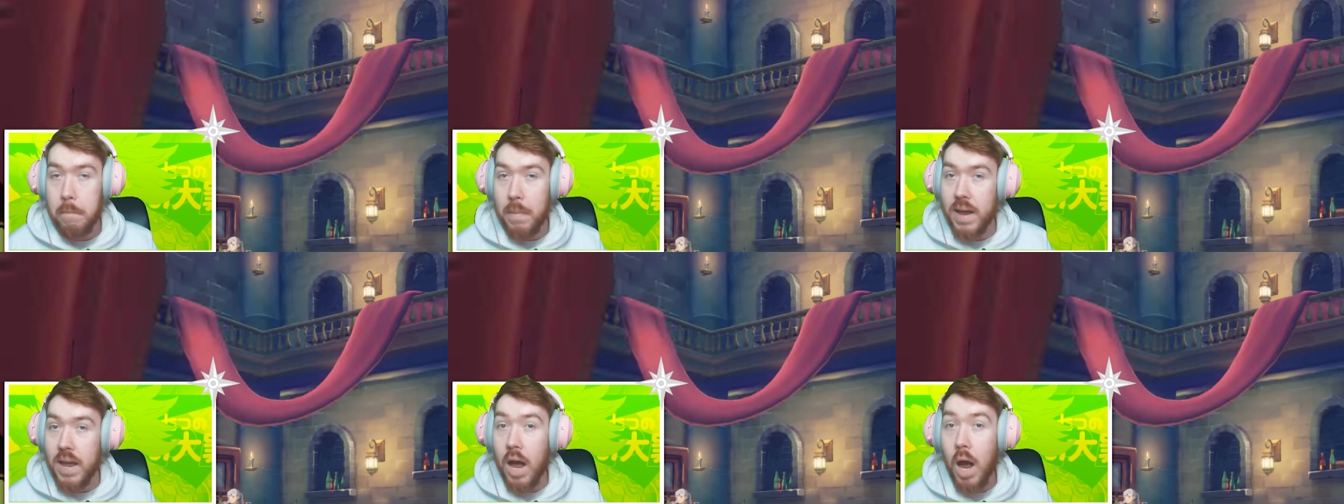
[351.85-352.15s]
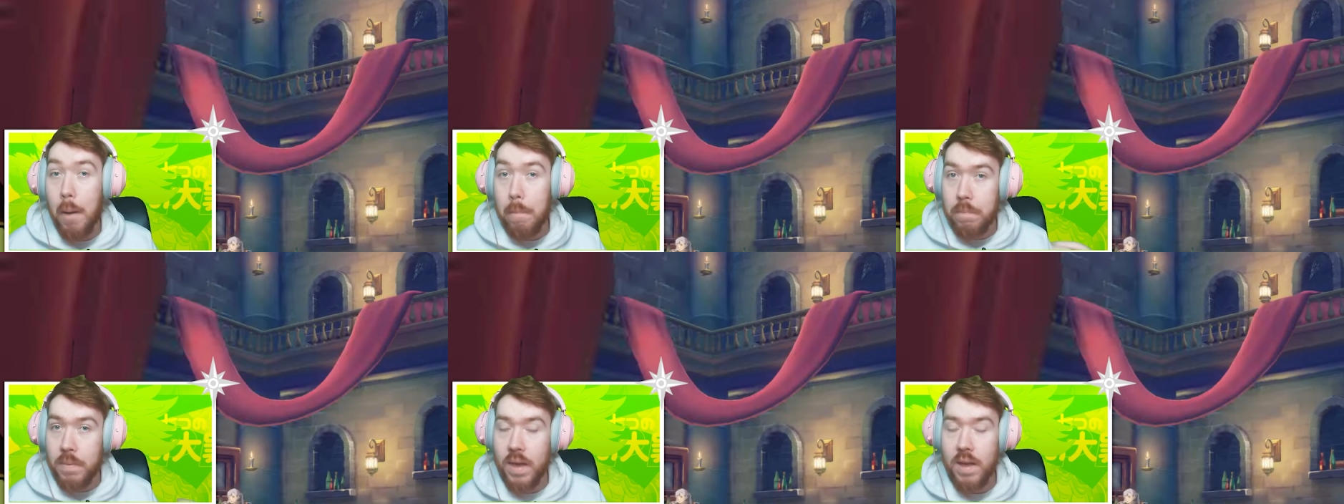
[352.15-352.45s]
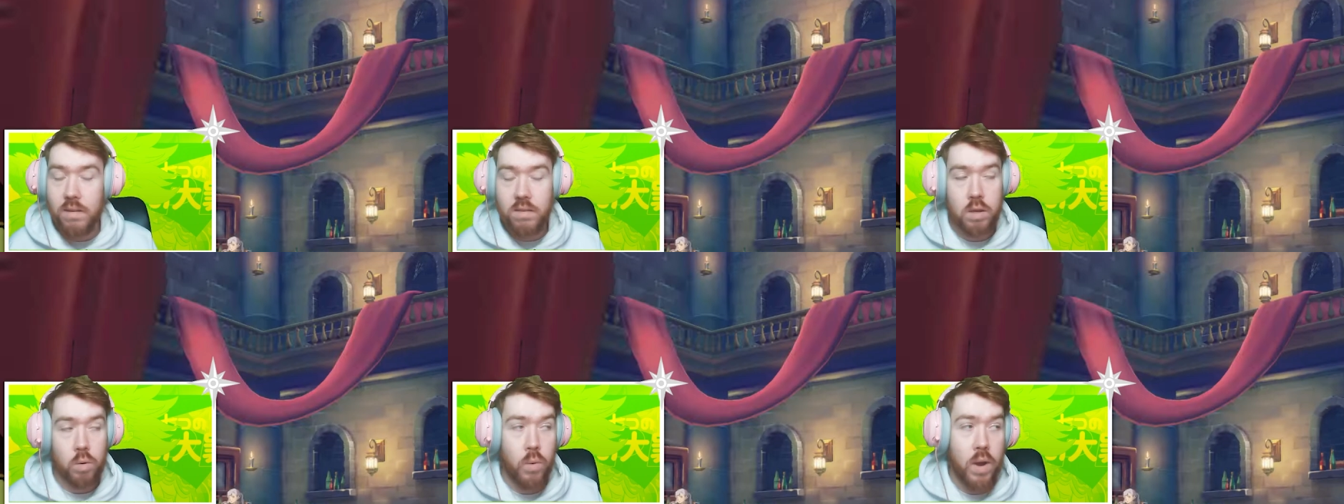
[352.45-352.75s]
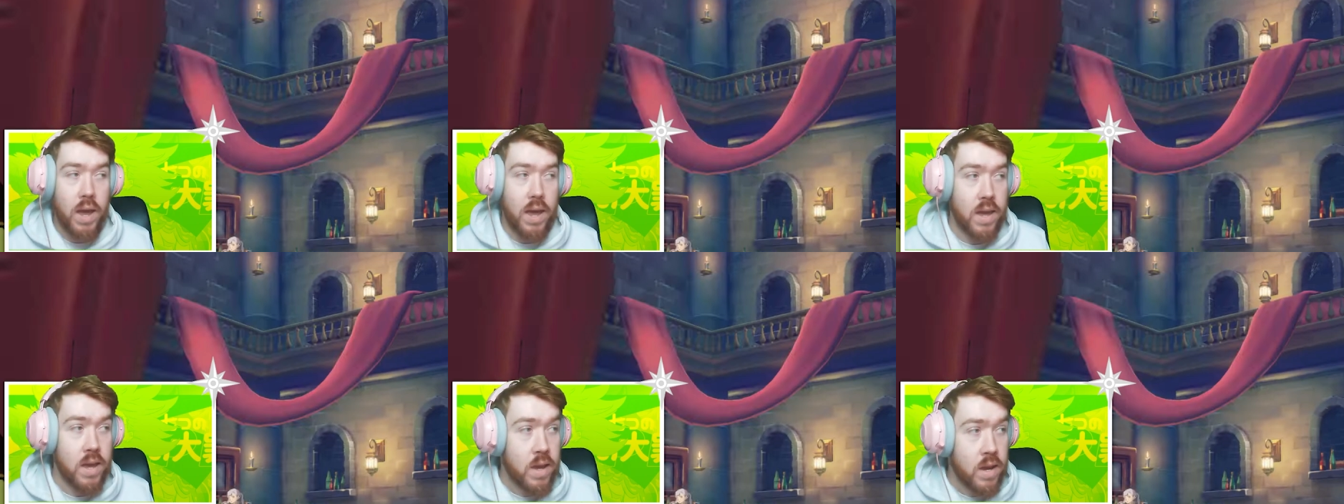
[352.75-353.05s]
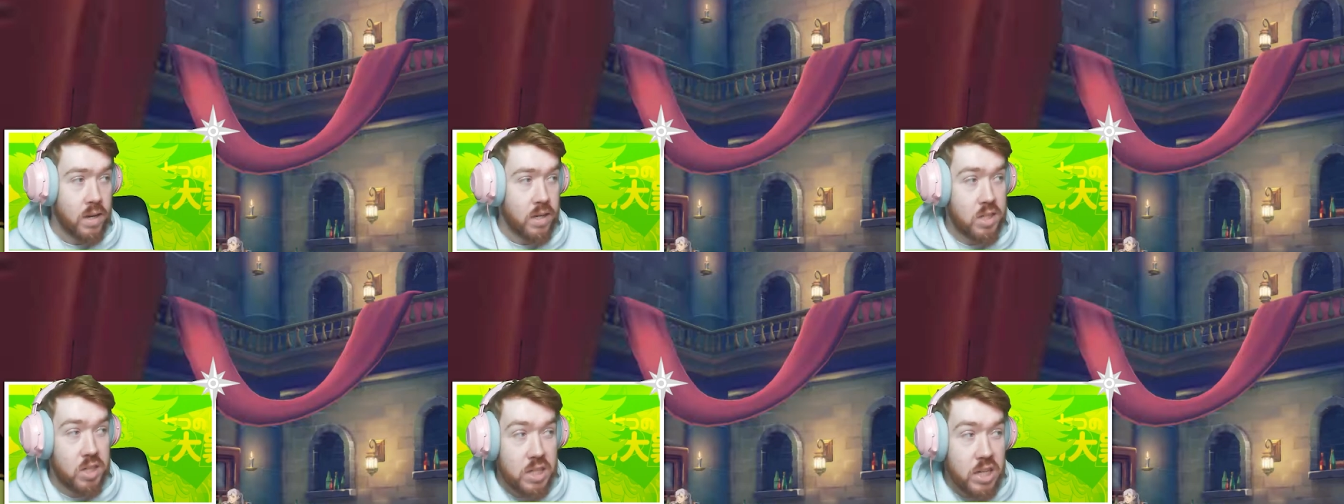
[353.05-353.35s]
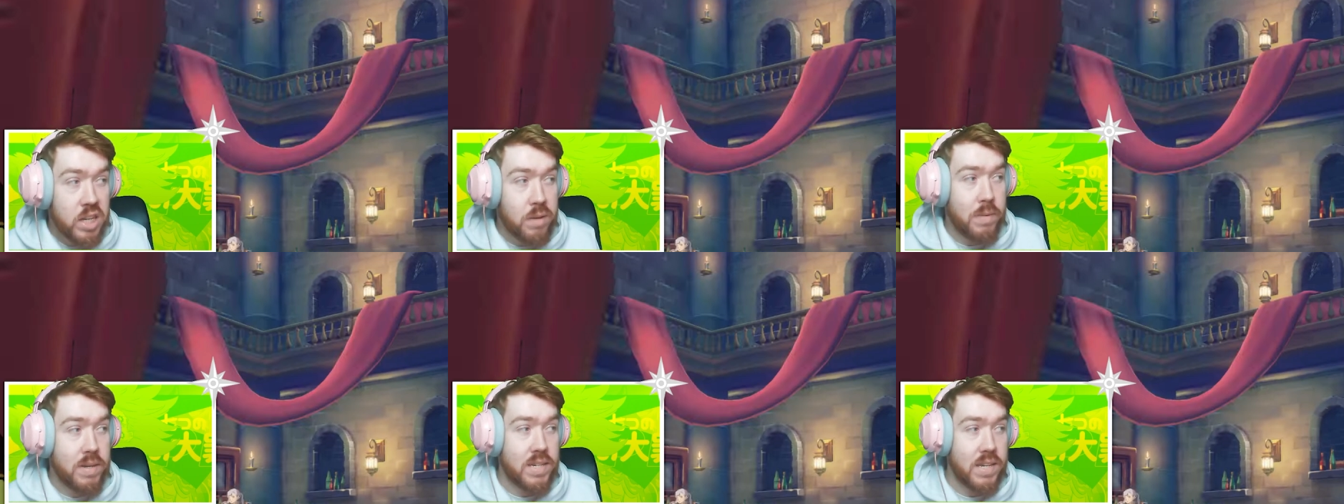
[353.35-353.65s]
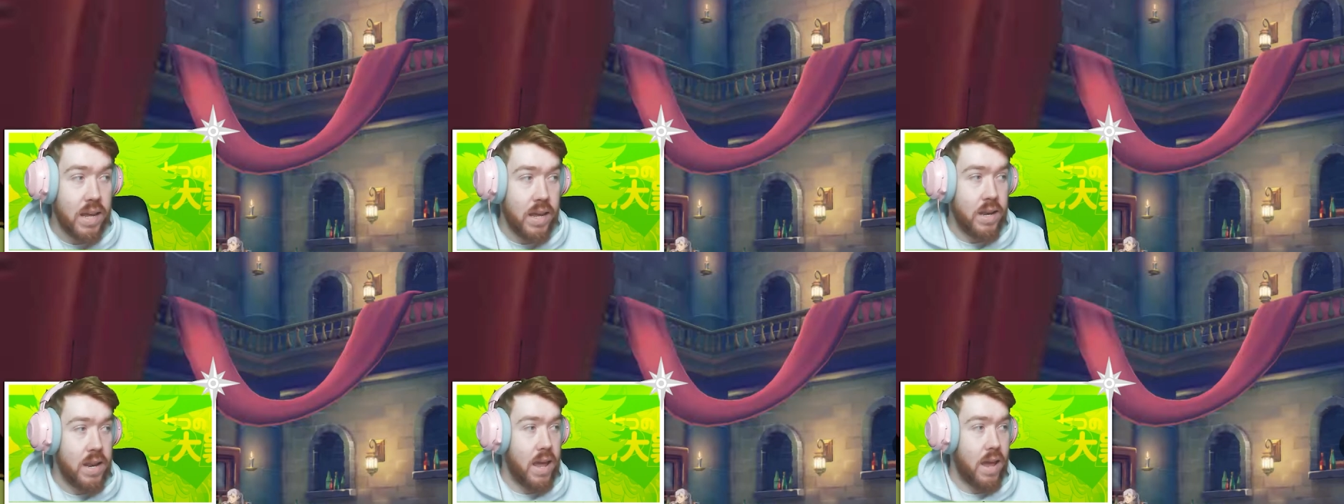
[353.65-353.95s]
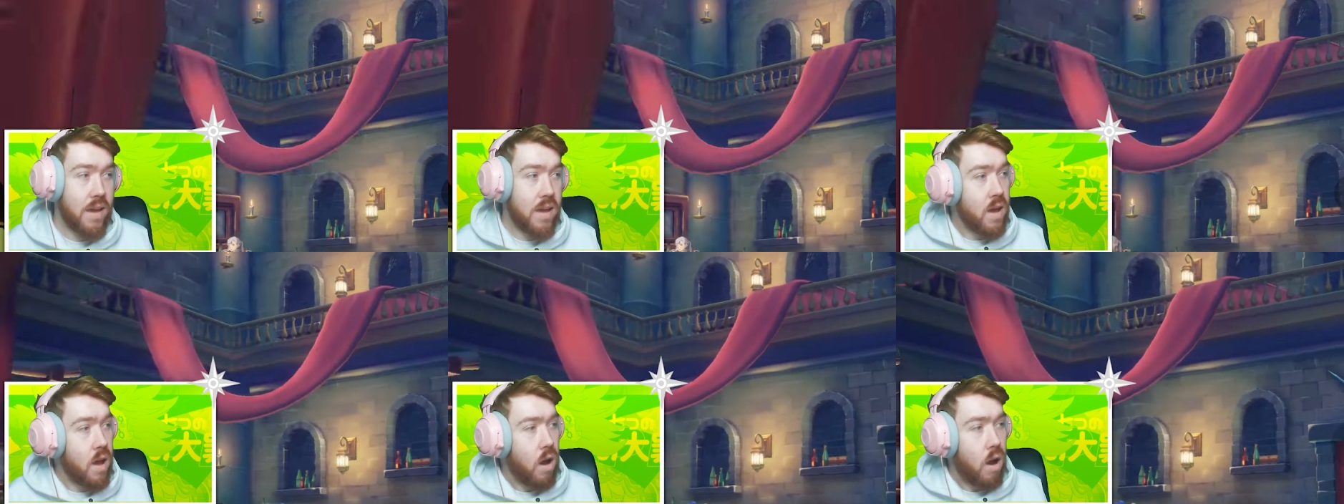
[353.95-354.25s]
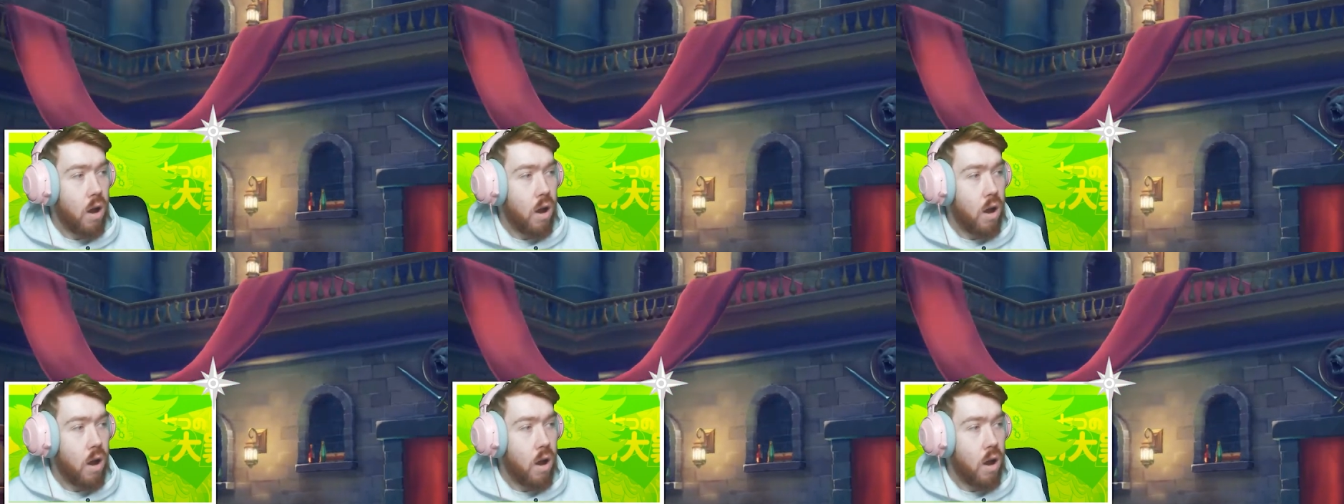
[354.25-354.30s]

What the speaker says: might update to where she can be sitting there.